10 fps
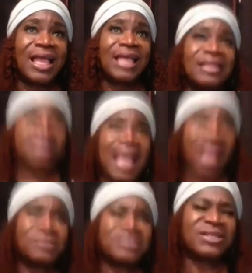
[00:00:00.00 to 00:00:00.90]

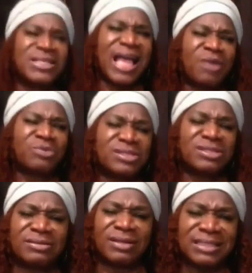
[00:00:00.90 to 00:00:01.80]
Counselors, ouch,
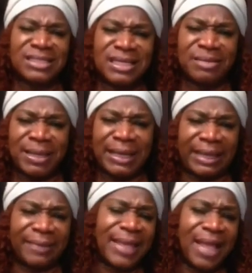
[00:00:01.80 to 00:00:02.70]
I just hit my leg.
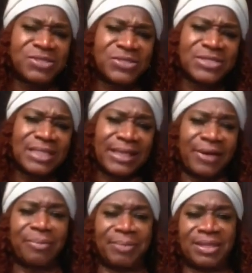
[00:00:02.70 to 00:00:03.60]
Counselors and
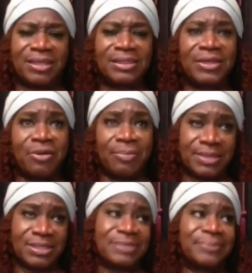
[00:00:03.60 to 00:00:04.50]

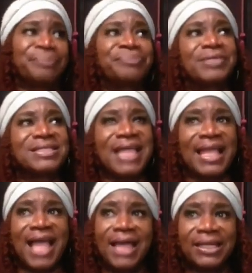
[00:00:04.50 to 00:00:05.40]
therapists,
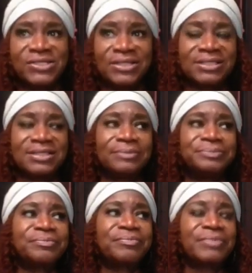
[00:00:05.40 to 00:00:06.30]
psychologists,
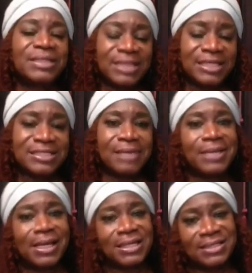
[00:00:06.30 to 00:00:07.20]
10
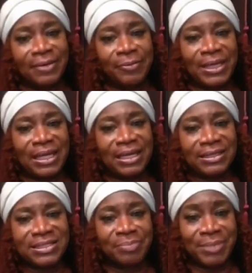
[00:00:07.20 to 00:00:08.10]
times out of 10, we get in
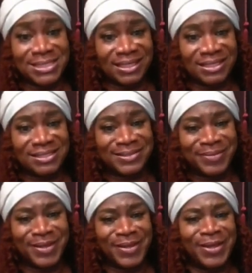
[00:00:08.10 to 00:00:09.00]
this business.
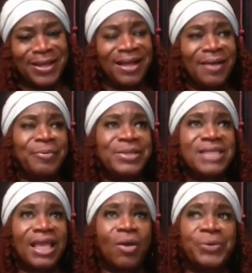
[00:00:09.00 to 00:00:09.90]
We
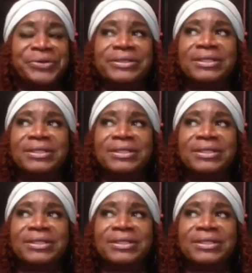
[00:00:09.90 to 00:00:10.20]
take on